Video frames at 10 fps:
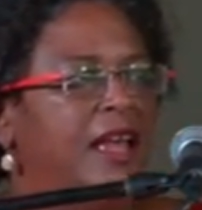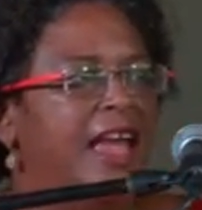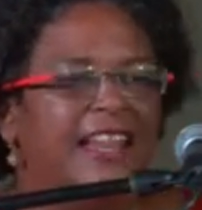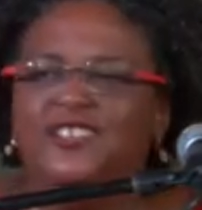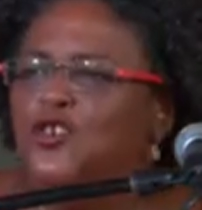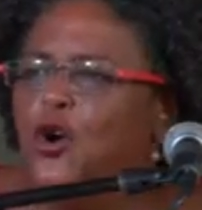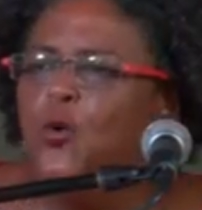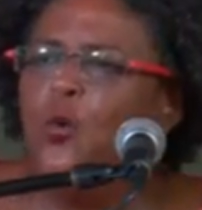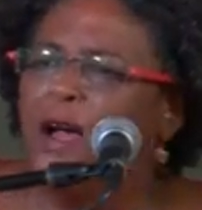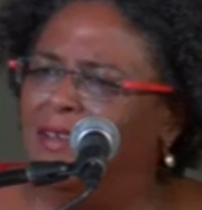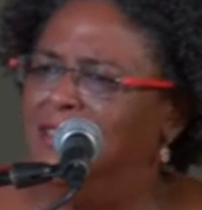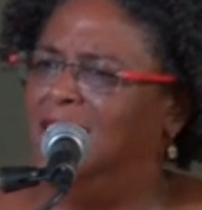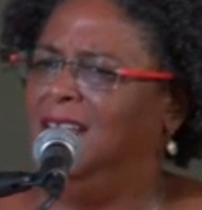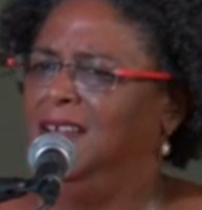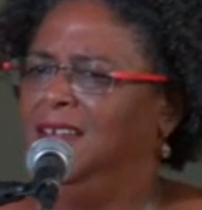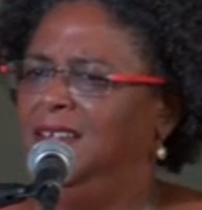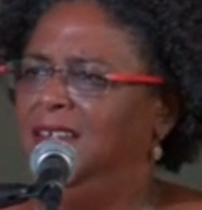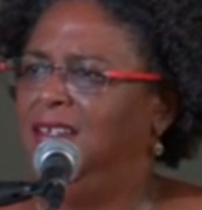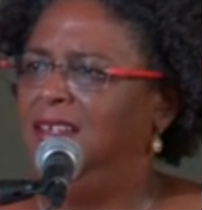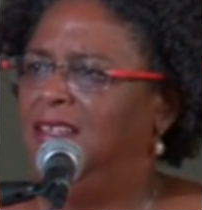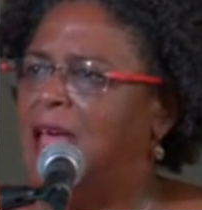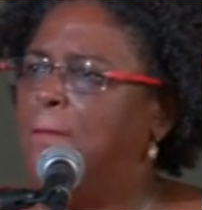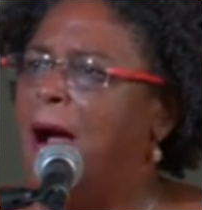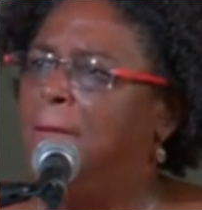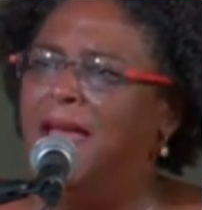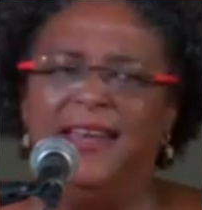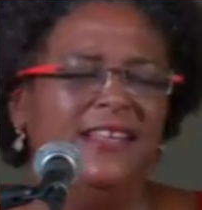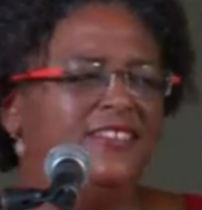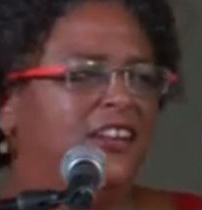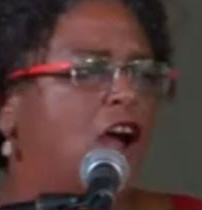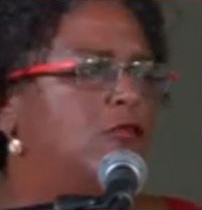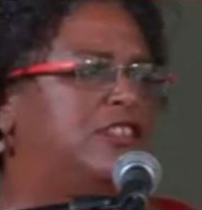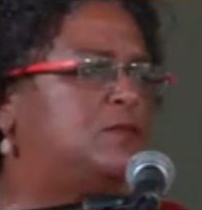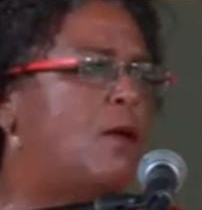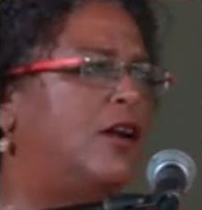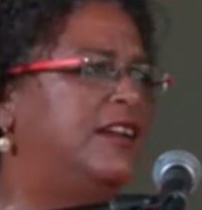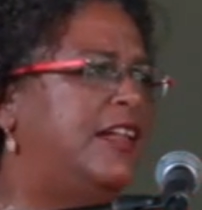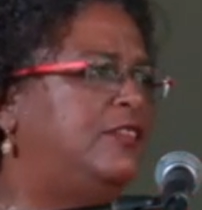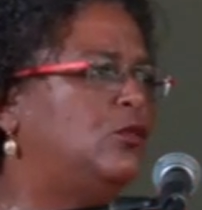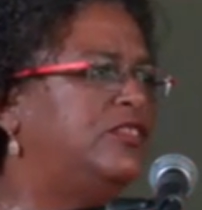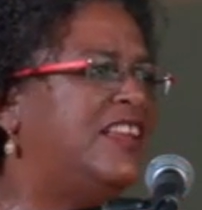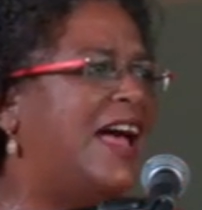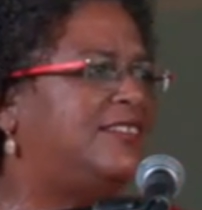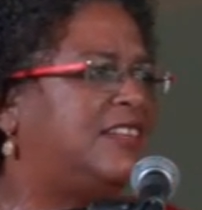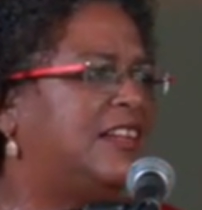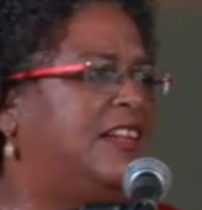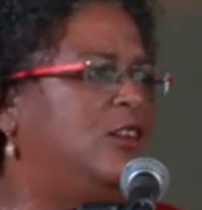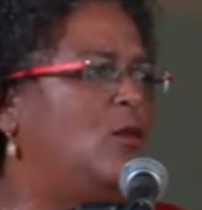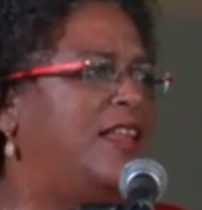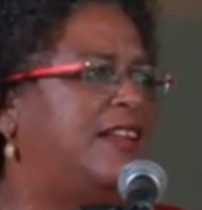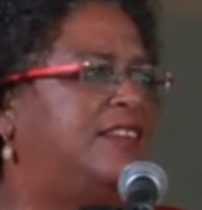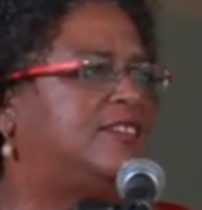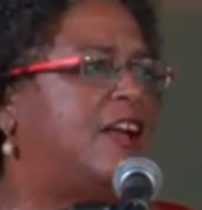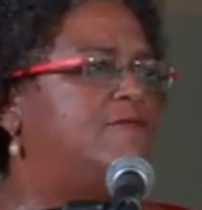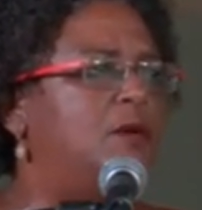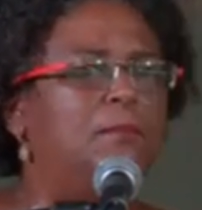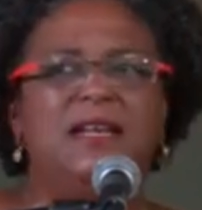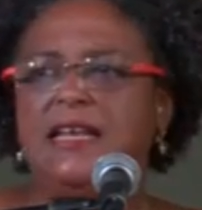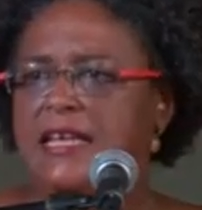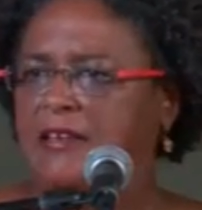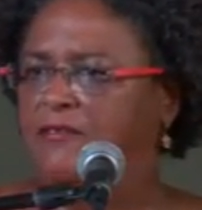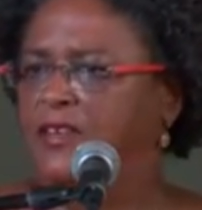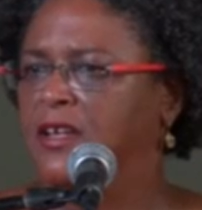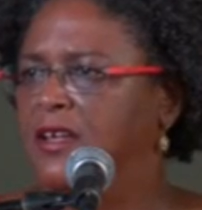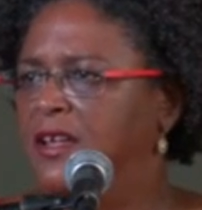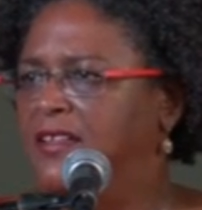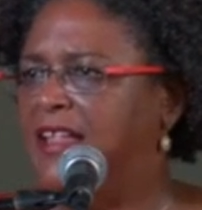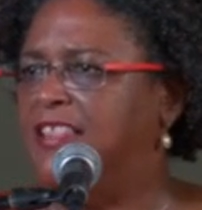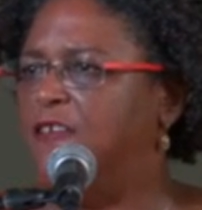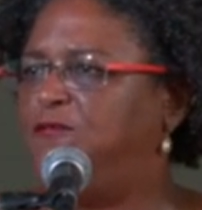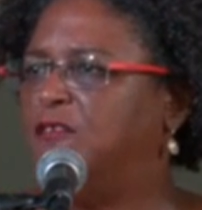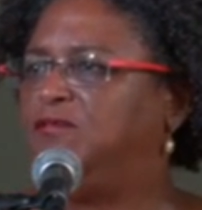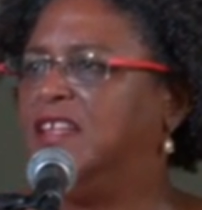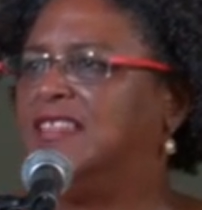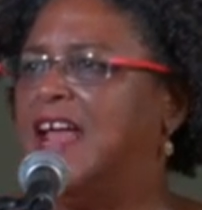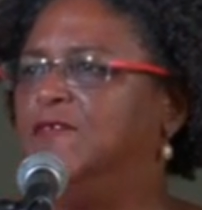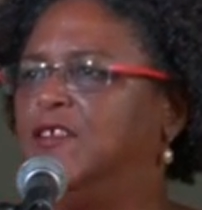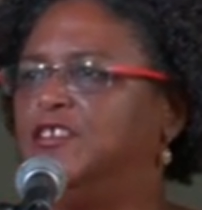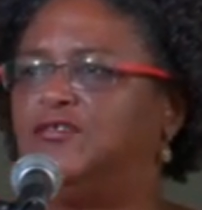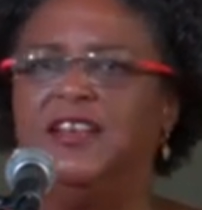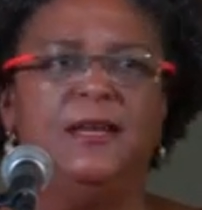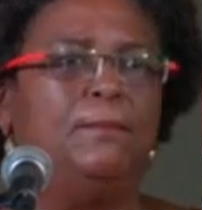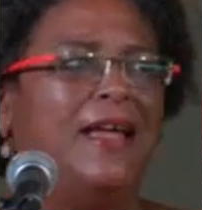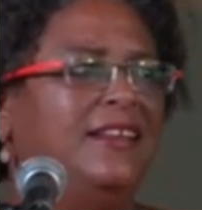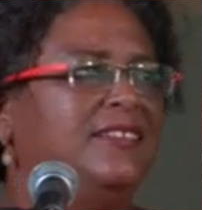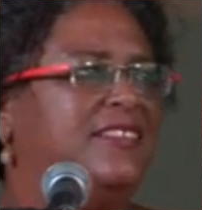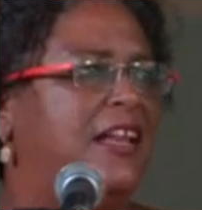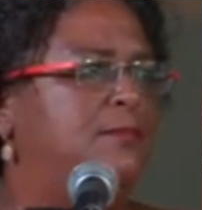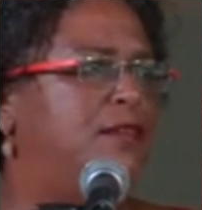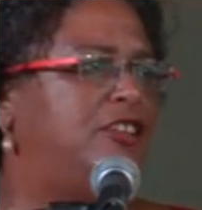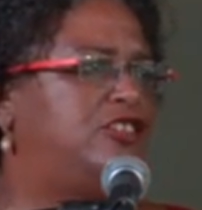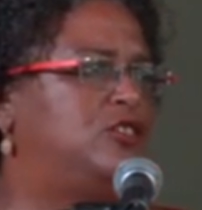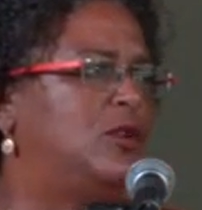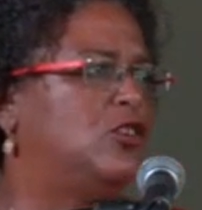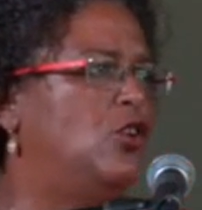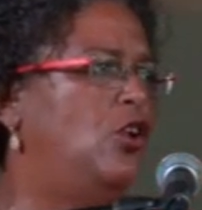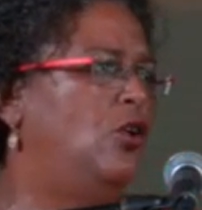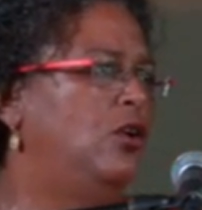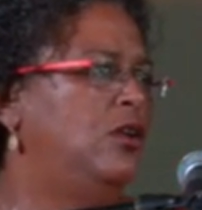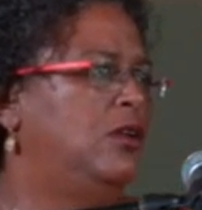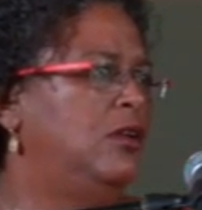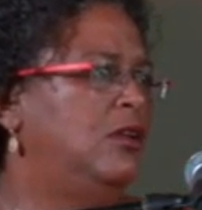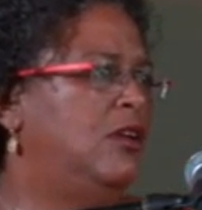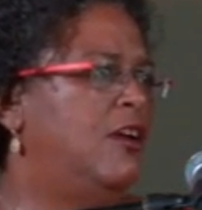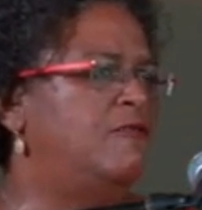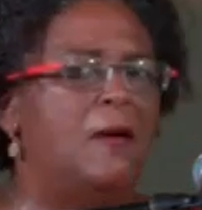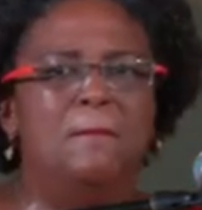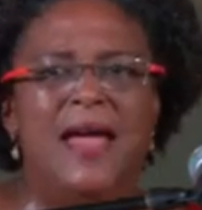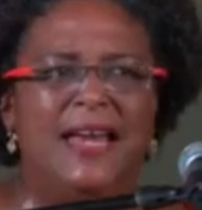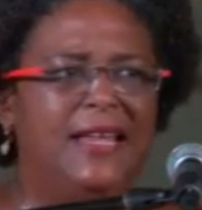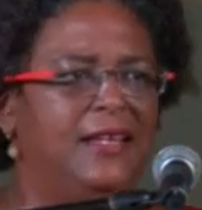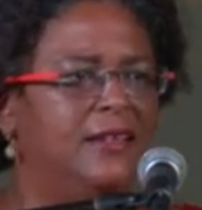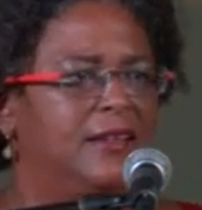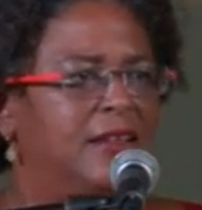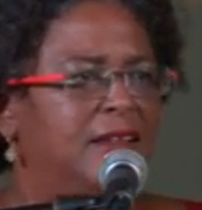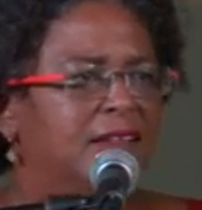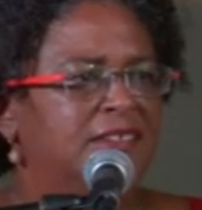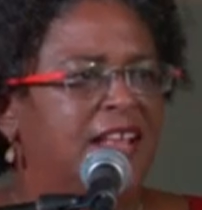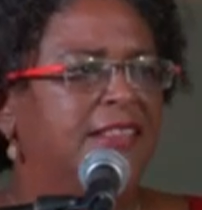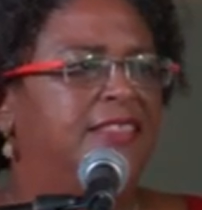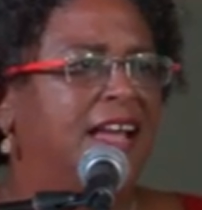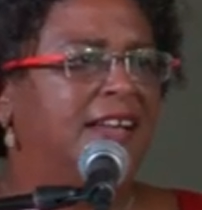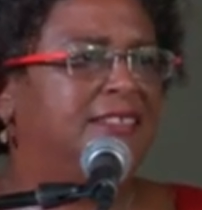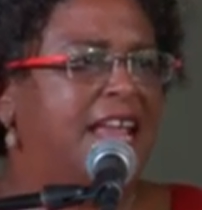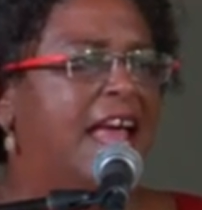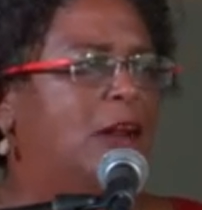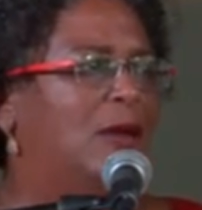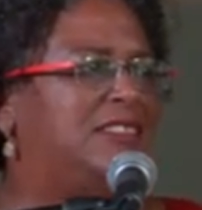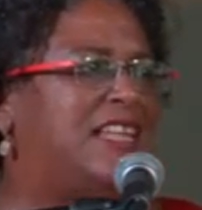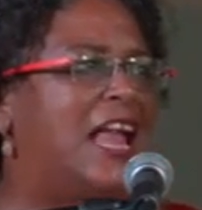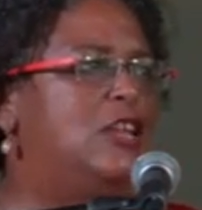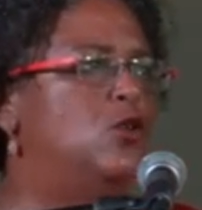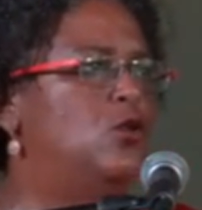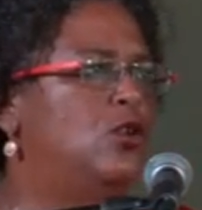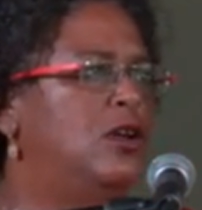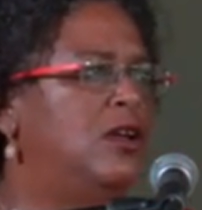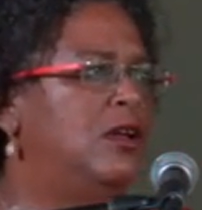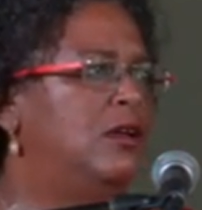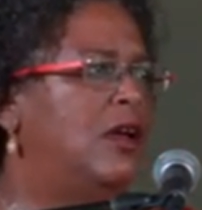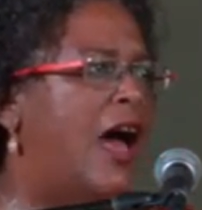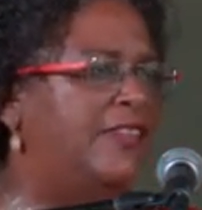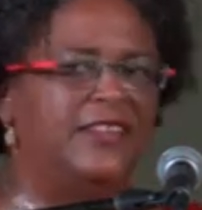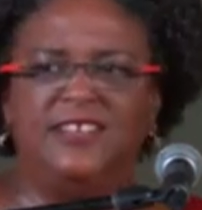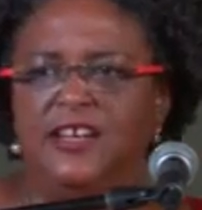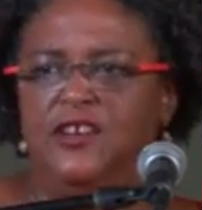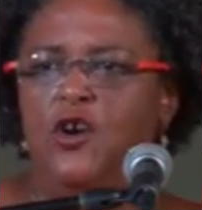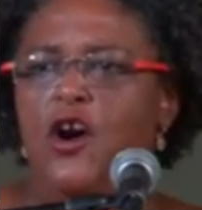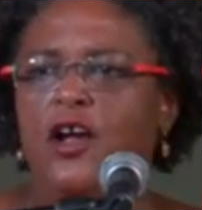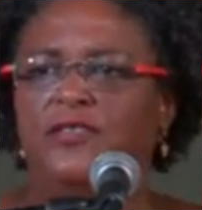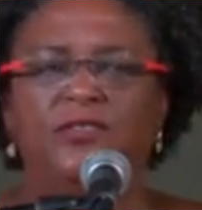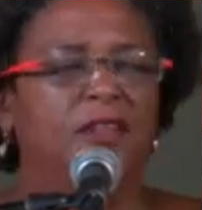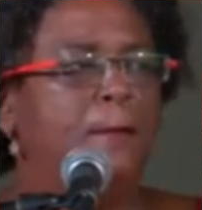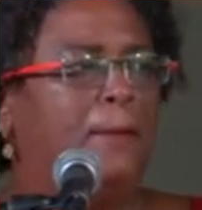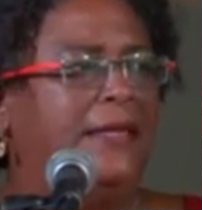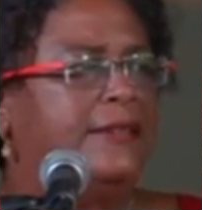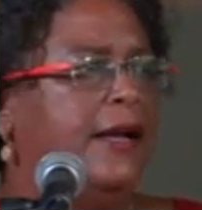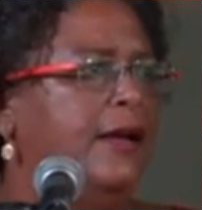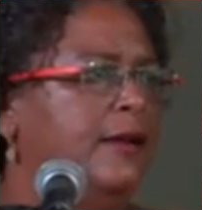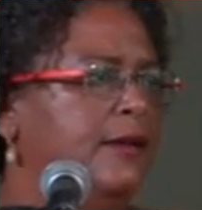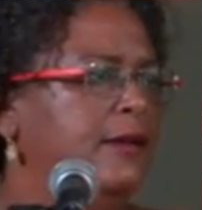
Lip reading: It is no wonder that Barbadians are not responding enthusiastically in the way that this government believed that their 50th anniversary independence celebrations would go. For many, Cynthia and Dale will tell you, others in the north, Peter,